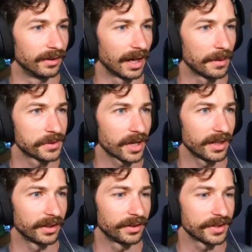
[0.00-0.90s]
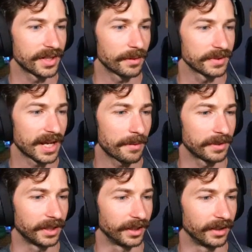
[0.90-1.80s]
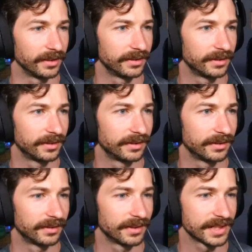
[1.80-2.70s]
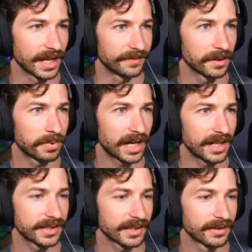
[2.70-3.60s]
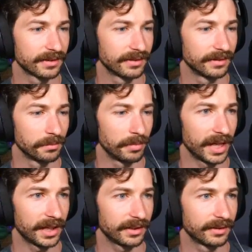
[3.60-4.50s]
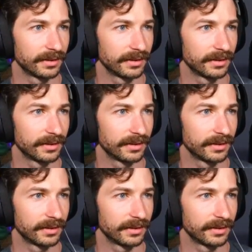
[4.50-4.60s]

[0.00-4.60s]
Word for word: I'm trying to understand what's happening here. Cephalopods, bet.